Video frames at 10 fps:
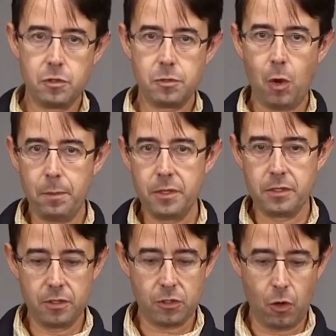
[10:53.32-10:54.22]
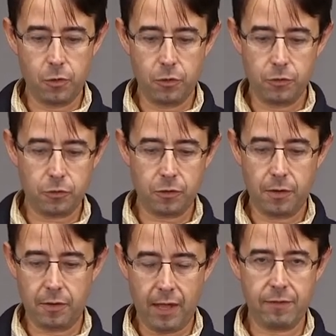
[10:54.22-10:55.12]
small business owners,
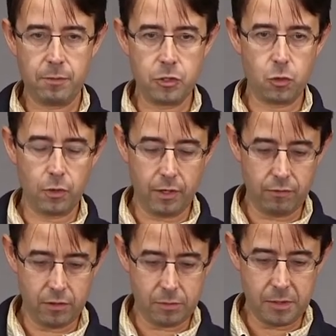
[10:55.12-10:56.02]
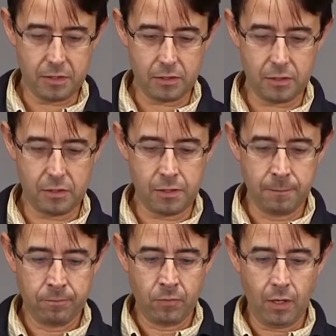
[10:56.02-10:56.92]
they, they have the majority of these
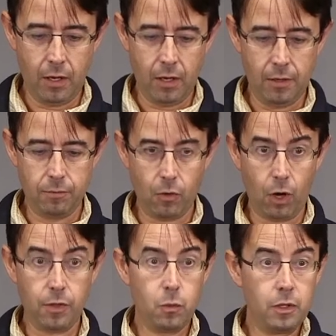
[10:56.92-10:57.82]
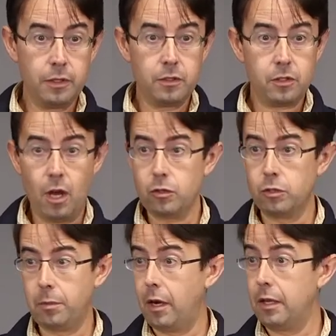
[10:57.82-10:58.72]
businesses. Um, are they willing to talk to
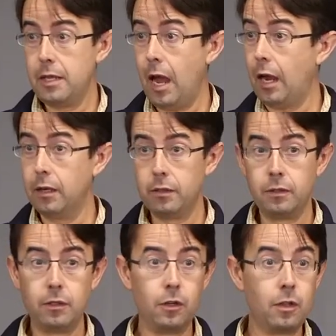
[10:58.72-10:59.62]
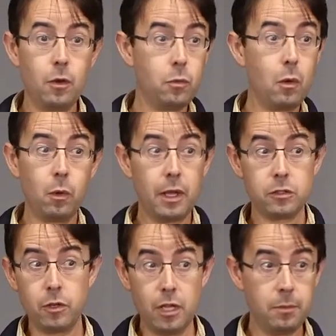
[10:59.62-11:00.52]
us about it? Yeah, they, they won't
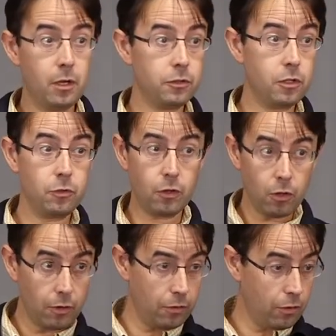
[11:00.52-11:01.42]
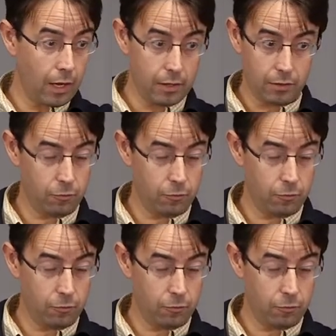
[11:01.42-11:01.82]
answer emails. They're, they're, they're not